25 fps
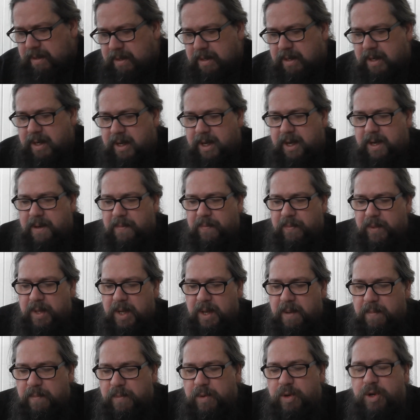Alright,
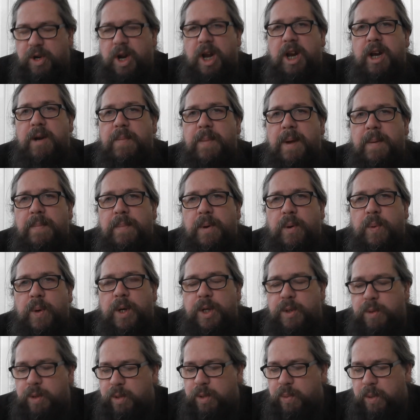try to remember
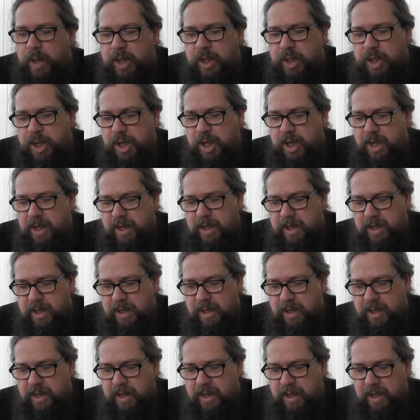which was which.
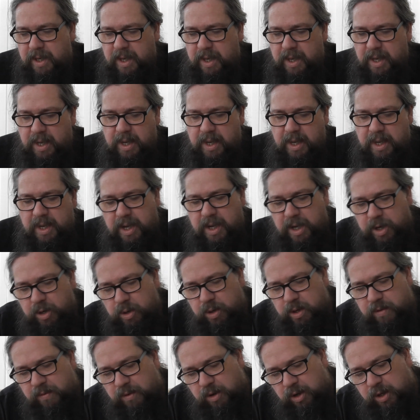I
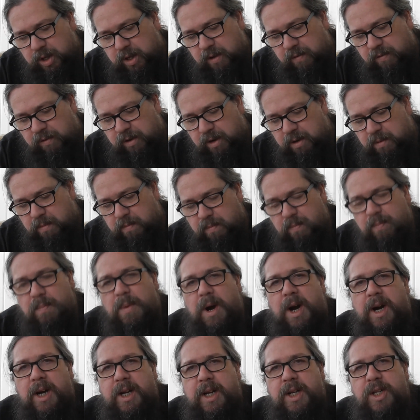know they've got different
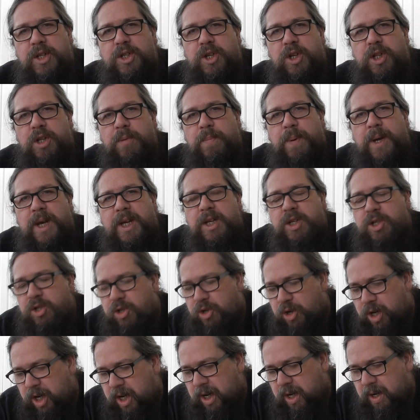markings on the
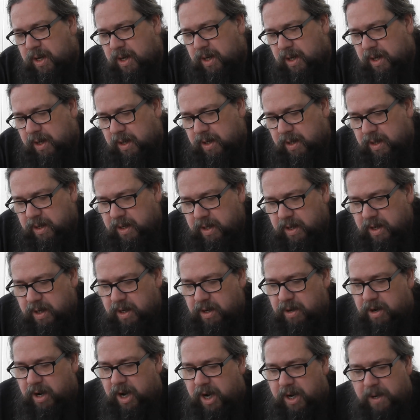pastry.
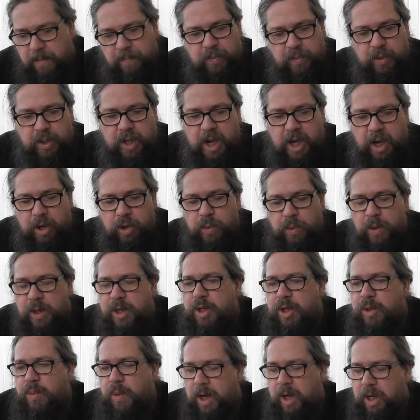Right, okay, I know
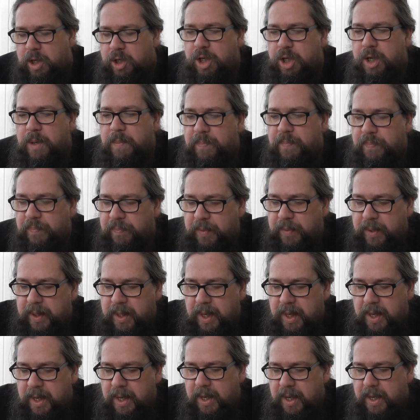which is which.
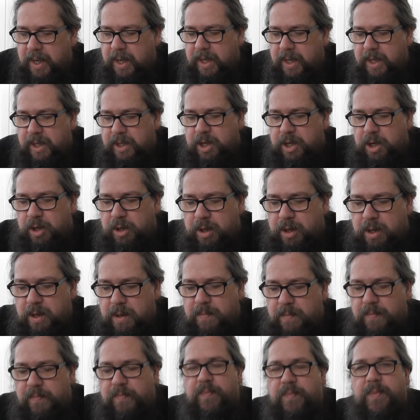So,
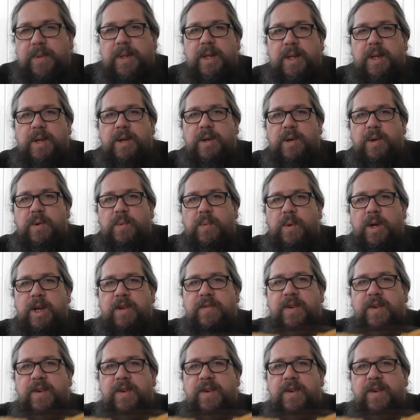one